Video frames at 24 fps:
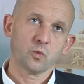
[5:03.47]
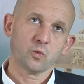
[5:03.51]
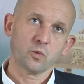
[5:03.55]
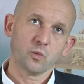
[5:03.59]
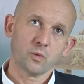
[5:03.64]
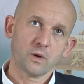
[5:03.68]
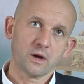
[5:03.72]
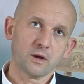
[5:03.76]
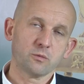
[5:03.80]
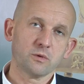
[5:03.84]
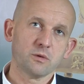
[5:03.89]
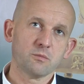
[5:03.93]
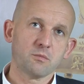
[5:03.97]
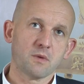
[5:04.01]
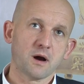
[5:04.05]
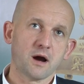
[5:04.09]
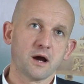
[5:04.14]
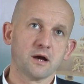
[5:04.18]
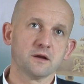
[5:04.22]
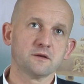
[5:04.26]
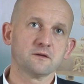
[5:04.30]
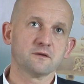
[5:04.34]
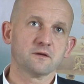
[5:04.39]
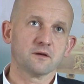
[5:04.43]
Well, we
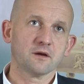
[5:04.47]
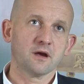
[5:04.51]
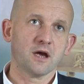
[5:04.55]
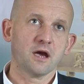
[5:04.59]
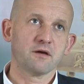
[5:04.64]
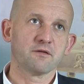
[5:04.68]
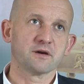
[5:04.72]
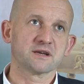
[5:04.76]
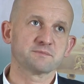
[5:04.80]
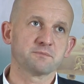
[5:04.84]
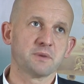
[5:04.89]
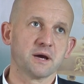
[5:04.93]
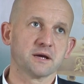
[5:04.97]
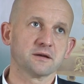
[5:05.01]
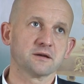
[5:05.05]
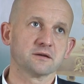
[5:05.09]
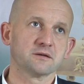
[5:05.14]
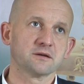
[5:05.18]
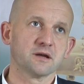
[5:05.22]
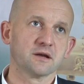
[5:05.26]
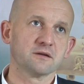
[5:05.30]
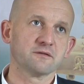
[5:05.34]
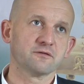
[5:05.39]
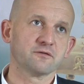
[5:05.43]
might have
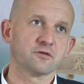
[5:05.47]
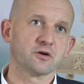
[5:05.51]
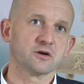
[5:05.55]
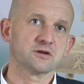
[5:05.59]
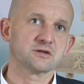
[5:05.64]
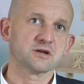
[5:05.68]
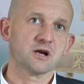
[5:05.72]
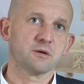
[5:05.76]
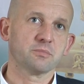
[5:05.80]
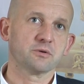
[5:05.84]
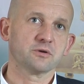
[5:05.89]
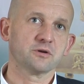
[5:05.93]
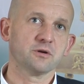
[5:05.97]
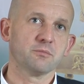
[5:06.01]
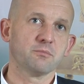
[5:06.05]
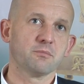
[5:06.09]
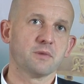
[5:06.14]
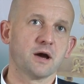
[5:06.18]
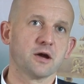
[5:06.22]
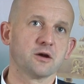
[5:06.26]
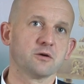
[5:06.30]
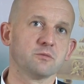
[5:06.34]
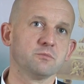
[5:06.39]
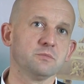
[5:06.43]
expected that, for example, the
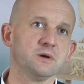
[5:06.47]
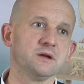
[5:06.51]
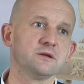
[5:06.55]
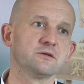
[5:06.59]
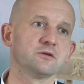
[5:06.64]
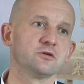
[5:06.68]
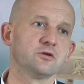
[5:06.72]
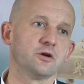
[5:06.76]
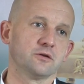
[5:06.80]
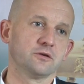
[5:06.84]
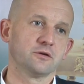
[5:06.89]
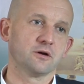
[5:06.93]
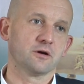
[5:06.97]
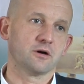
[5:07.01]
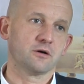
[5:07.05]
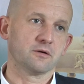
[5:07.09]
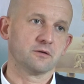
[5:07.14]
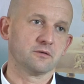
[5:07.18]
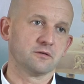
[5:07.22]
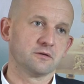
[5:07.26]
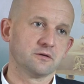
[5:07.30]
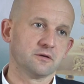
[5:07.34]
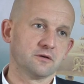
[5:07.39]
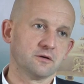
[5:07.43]
myometer,
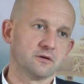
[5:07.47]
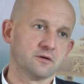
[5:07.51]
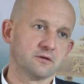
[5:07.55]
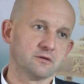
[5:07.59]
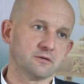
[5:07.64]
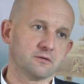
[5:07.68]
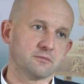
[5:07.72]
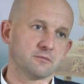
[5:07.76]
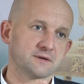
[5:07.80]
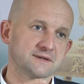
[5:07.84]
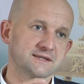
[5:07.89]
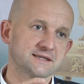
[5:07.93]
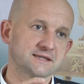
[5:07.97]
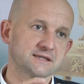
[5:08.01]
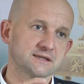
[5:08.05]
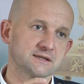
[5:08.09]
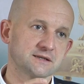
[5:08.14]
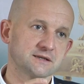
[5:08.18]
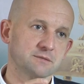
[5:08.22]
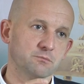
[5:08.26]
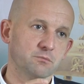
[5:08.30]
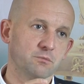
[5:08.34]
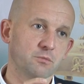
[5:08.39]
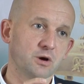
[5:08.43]
the
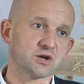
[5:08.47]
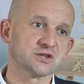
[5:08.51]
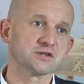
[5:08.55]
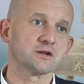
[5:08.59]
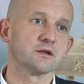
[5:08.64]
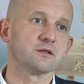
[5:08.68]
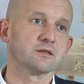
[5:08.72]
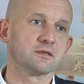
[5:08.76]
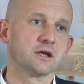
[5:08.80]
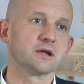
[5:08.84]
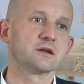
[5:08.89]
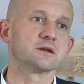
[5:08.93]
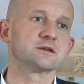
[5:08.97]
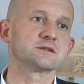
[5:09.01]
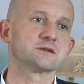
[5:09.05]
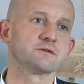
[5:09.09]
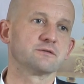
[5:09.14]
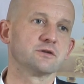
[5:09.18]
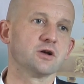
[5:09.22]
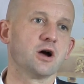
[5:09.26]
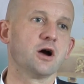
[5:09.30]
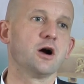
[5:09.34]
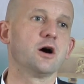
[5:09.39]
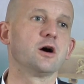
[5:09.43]
muscle thickness of
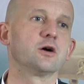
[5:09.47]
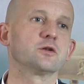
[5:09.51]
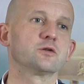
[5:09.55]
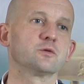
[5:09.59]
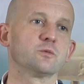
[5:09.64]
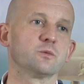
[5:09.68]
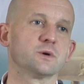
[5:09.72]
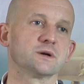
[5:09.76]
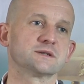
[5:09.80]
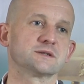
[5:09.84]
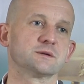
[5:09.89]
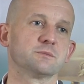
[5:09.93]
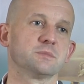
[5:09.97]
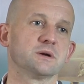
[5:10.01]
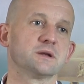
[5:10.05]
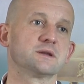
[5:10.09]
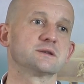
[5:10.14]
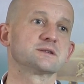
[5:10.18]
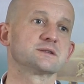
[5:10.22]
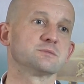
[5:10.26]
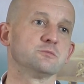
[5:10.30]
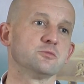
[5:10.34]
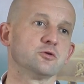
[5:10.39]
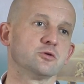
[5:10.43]
the heart was a bit
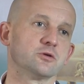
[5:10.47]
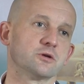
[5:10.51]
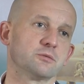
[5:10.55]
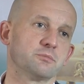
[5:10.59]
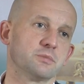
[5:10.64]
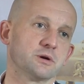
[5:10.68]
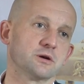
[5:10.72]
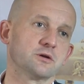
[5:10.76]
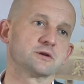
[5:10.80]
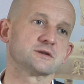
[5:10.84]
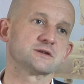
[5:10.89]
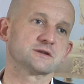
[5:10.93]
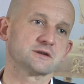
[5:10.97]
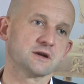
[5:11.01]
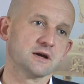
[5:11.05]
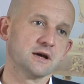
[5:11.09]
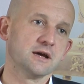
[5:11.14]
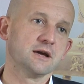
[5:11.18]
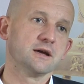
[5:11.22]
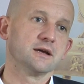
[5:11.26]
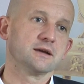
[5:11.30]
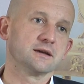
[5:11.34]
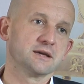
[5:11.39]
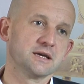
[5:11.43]
smaller because
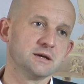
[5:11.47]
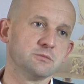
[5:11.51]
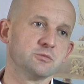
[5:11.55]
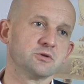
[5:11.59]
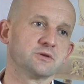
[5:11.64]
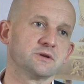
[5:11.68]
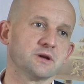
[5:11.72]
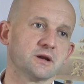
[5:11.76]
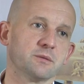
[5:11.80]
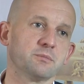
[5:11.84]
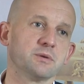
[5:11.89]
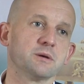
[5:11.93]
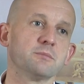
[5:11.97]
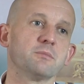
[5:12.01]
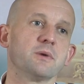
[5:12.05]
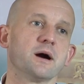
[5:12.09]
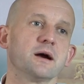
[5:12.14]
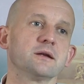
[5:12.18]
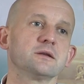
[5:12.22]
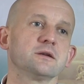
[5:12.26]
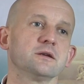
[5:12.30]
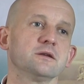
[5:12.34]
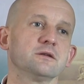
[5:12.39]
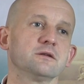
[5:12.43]
chemotherapy
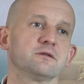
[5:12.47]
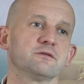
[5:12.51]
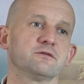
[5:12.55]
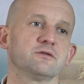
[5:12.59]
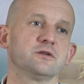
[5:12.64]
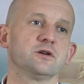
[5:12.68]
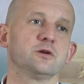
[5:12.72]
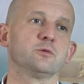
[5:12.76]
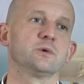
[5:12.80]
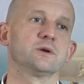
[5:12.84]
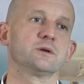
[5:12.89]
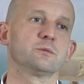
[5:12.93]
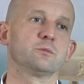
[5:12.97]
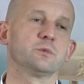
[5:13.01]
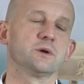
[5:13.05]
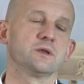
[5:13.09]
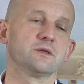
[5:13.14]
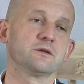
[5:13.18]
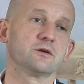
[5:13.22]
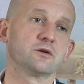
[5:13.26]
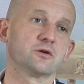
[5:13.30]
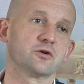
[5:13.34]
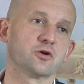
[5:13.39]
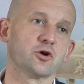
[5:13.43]
might interfere with
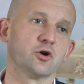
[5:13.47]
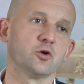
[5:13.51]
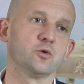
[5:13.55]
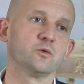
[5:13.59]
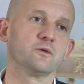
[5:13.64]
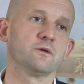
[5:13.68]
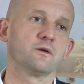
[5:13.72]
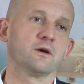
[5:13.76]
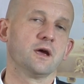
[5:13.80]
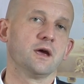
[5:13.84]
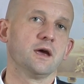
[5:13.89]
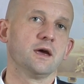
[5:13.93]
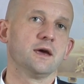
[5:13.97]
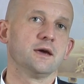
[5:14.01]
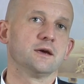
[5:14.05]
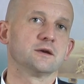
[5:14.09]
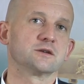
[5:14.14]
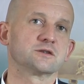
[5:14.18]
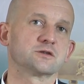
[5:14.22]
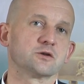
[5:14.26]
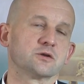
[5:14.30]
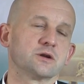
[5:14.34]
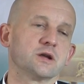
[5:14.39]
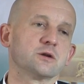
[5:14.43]
growth.
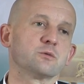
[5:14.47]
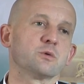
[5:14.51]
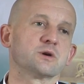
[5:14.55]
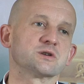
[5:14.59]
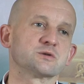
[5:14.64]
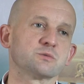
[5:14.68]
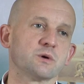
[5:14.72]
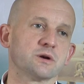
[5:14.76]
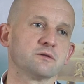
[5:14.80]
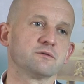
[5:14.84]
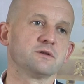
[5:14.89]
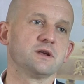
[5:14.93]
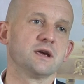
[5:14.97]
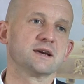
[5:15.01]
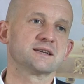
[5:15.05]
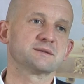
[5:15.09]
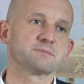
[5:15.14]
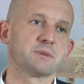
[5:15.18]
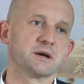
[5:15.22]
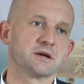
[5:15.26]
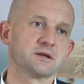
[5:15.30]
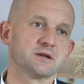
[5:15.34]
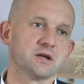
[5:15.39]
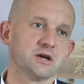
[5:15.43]
So that was one of the
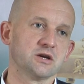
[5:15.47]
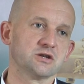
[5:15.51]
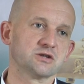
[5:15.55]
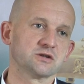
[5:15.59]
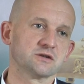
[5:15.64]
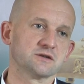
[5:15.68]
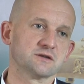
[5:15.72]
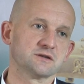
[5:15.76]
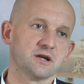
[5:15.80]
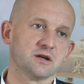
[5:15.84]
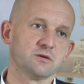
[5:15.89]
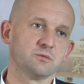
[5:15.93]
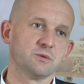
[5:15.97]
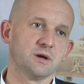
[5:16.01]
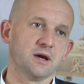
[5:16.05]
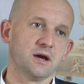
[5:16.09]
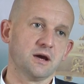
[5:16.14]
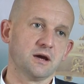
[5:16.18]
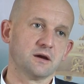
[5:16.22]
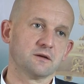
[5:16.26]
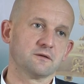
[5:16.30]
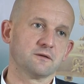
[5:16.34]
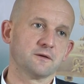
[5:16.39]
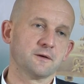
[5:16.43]
expectations that we
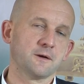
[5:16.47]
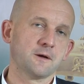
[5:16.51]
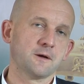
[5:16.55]
had.